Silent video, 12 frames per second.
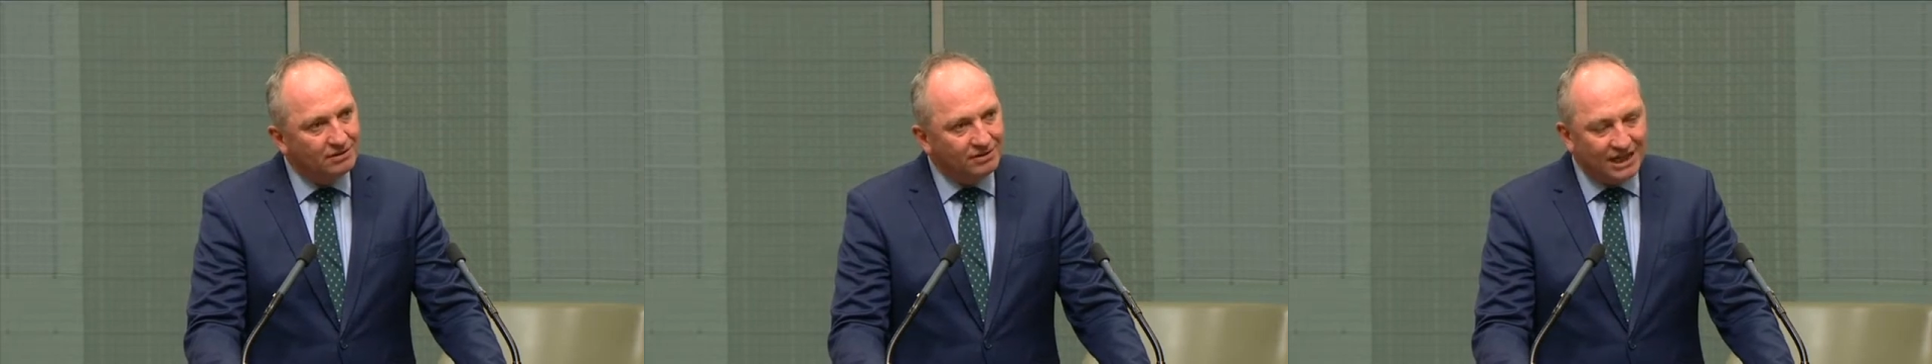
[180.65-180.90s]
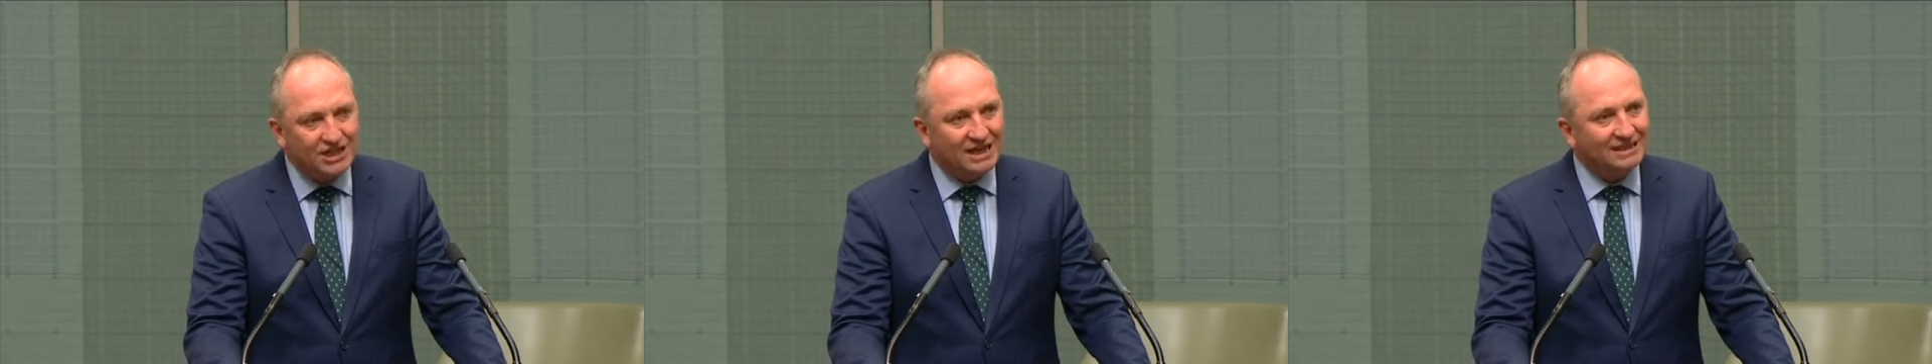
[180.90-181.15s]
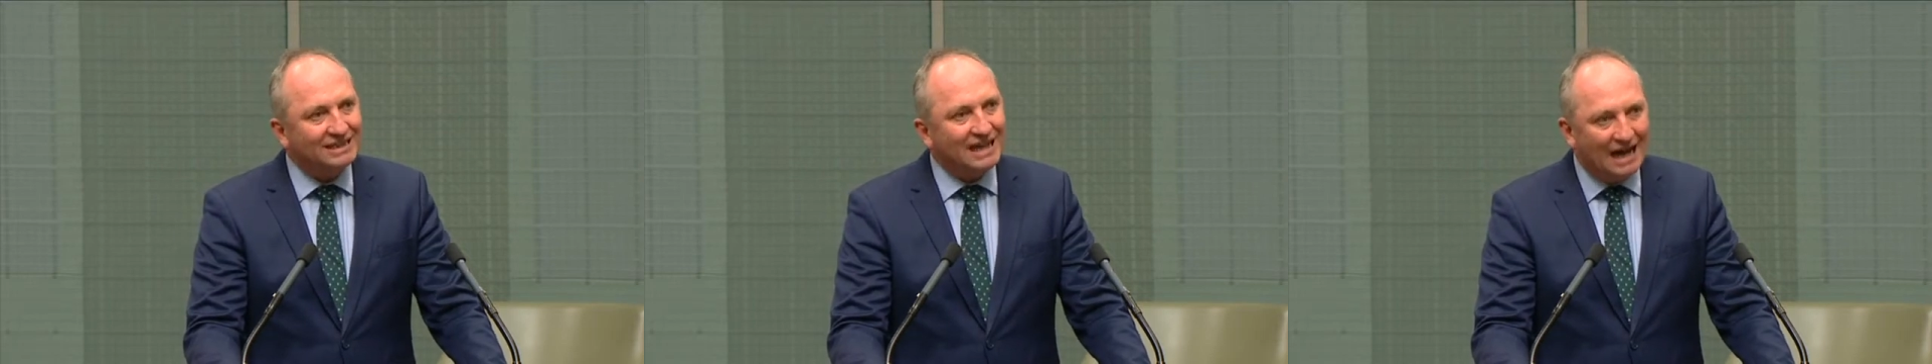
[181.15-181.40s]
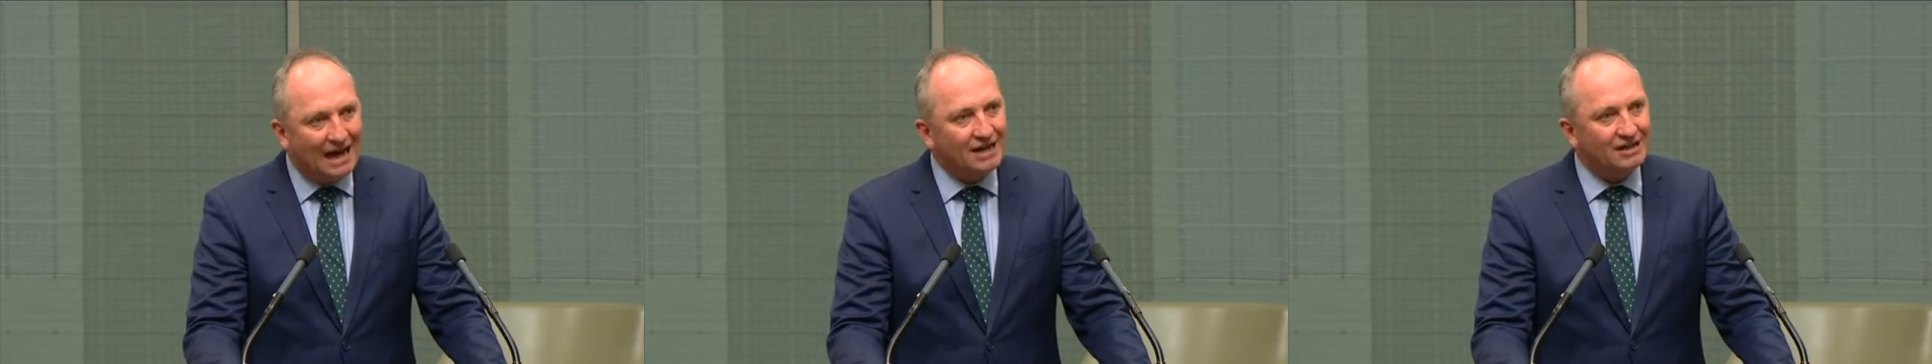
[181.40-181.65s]
They just
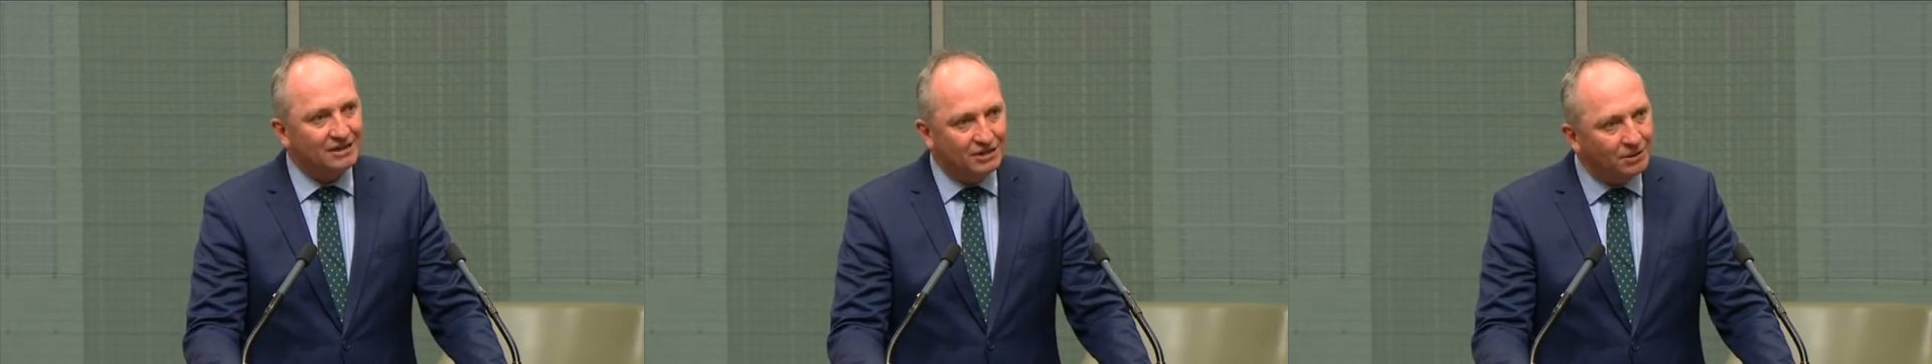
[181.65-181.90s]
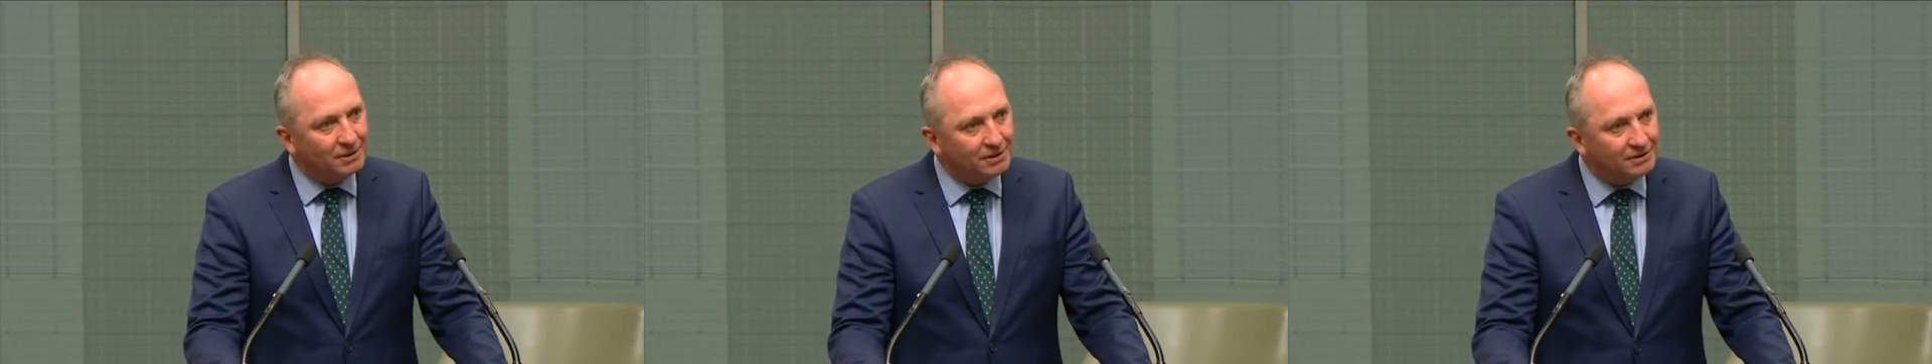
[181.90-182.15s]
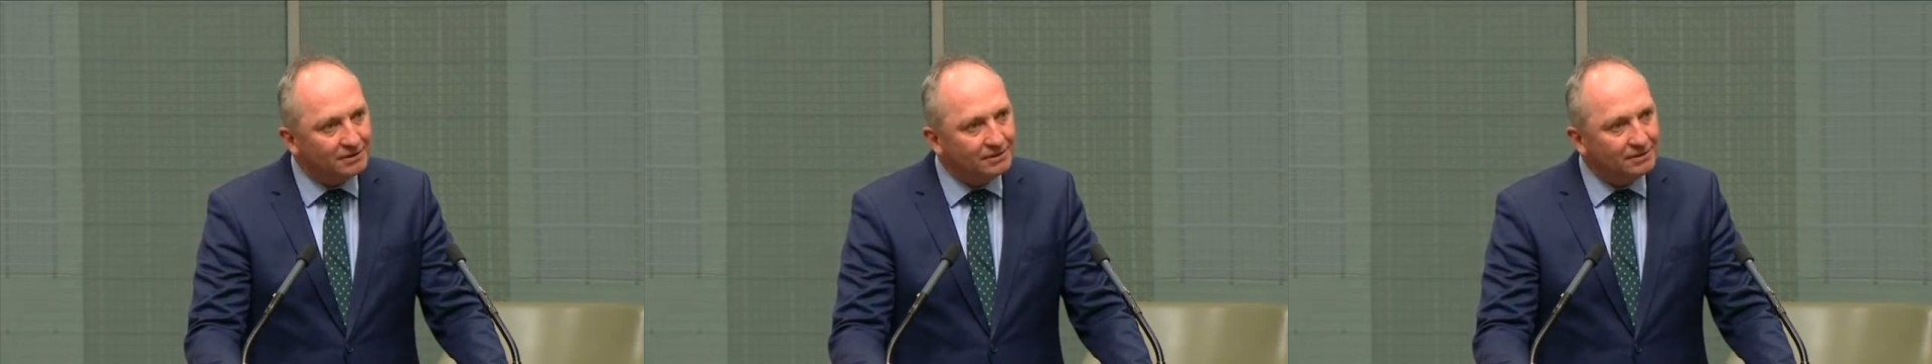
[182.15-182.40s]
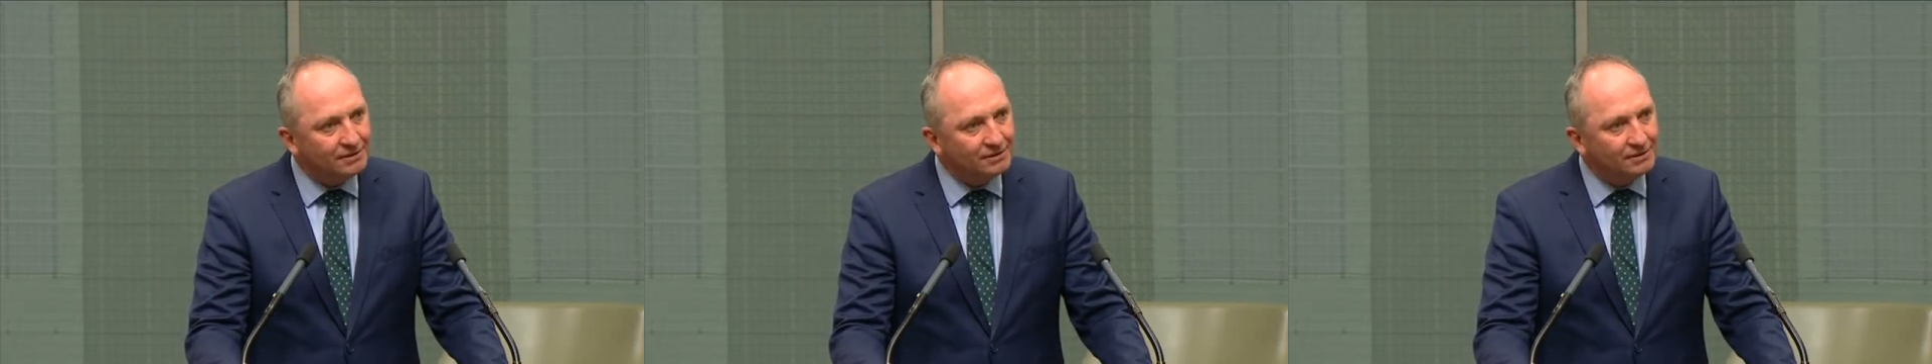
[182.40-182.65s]
can't do it.
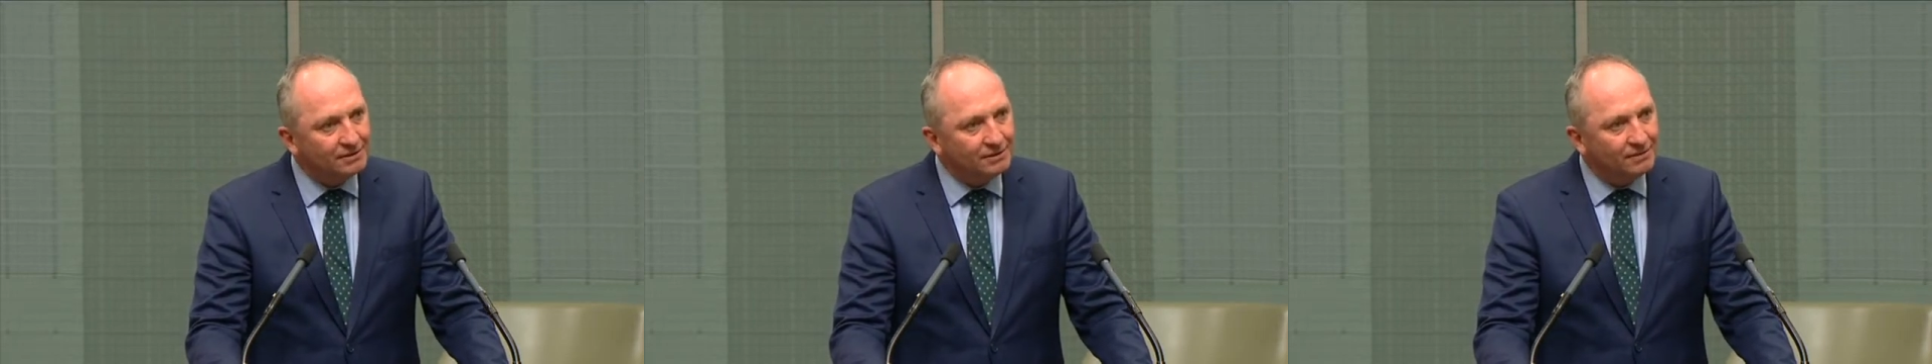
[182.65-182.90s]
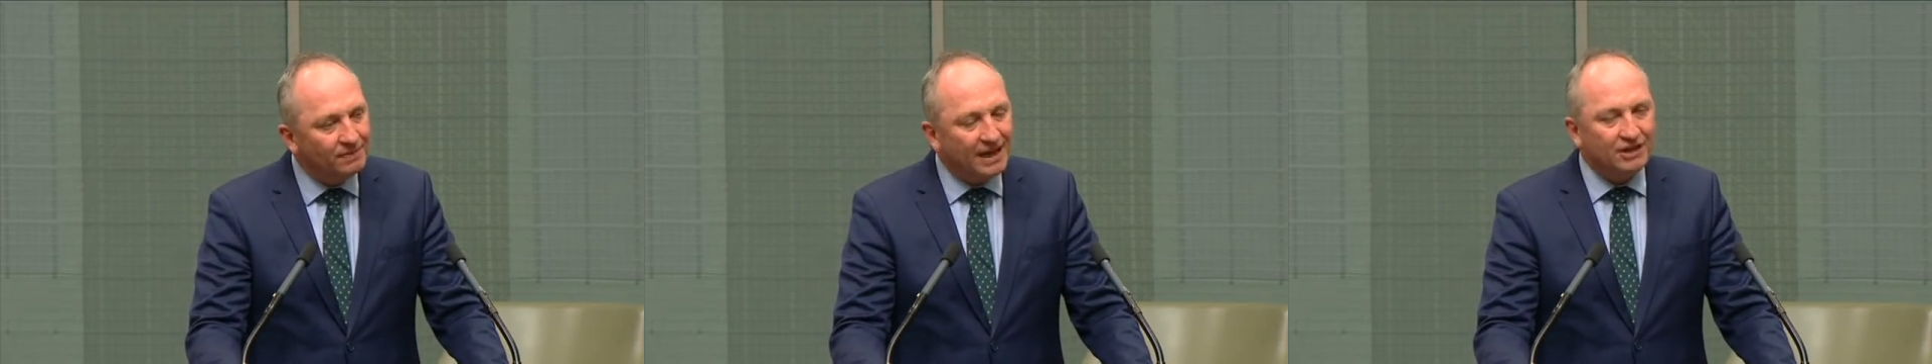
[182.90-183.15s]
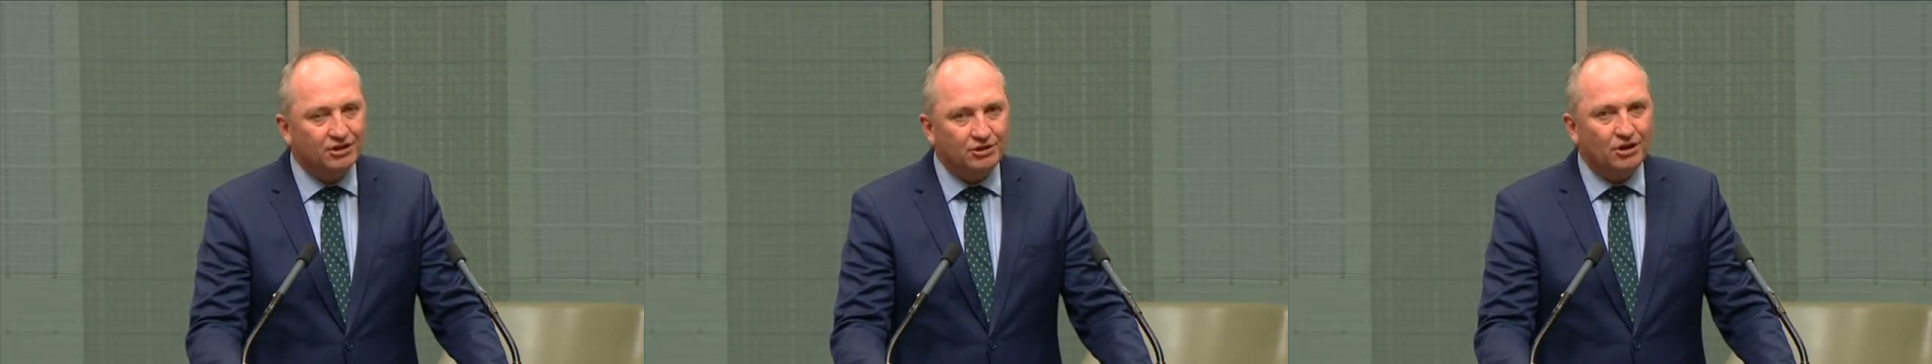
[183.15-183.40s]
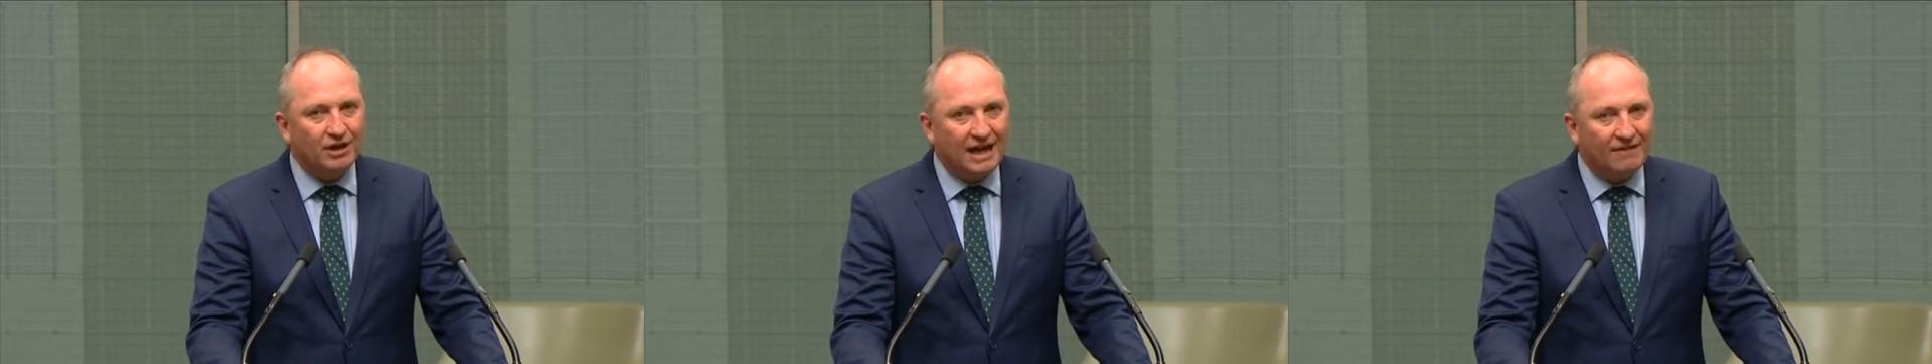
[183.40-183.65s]
They do
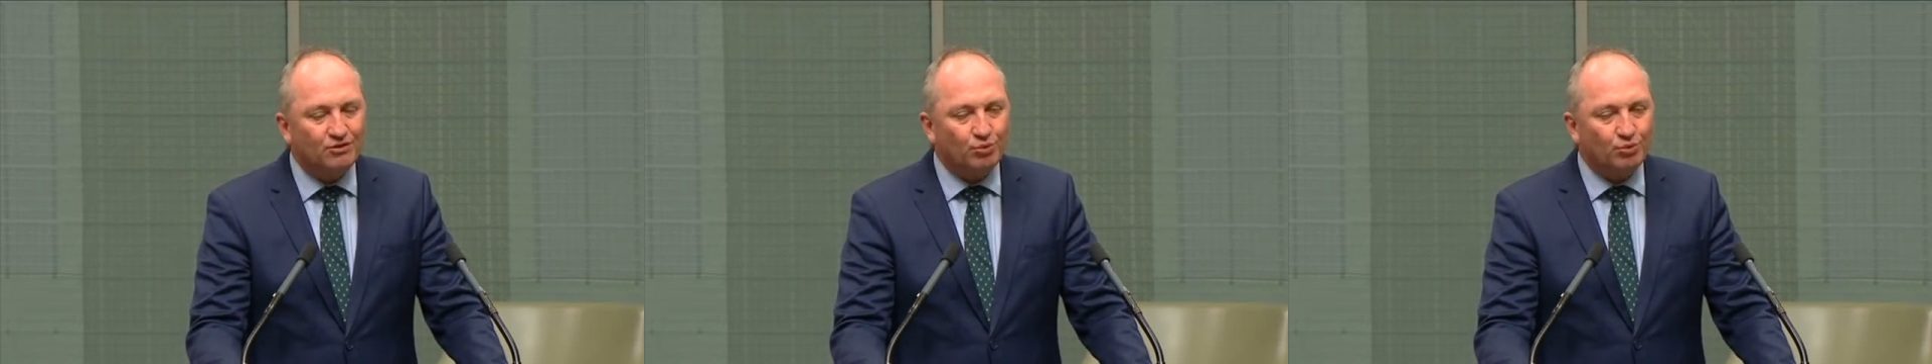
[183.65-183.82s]
not have